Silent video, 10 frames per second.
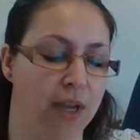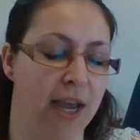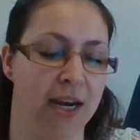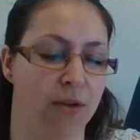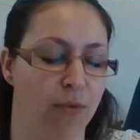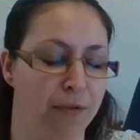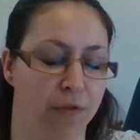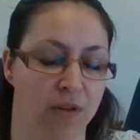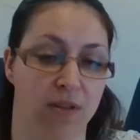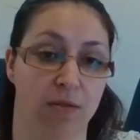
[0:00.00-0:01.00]
any
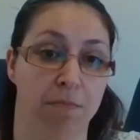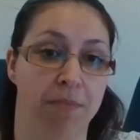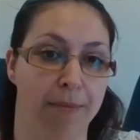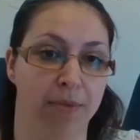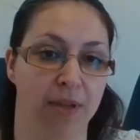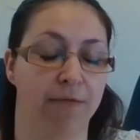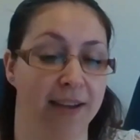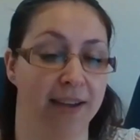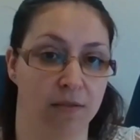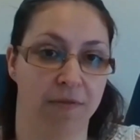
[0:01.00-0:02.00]
reference to public
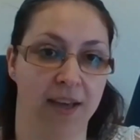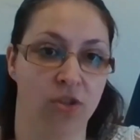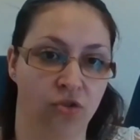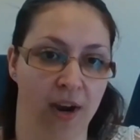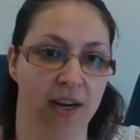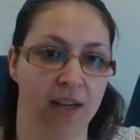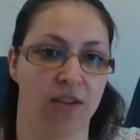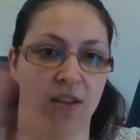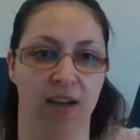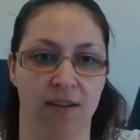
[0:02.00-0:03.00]
face-to-face training, so
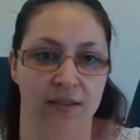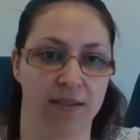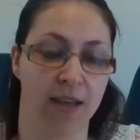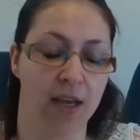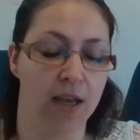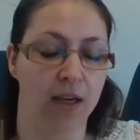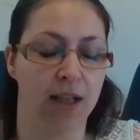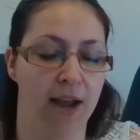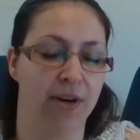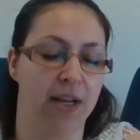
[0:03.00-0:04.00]
there's
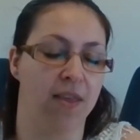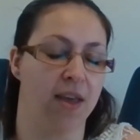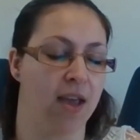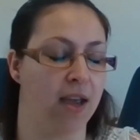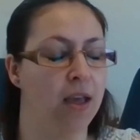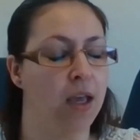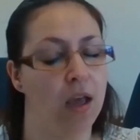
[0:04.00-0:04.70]
clarity there.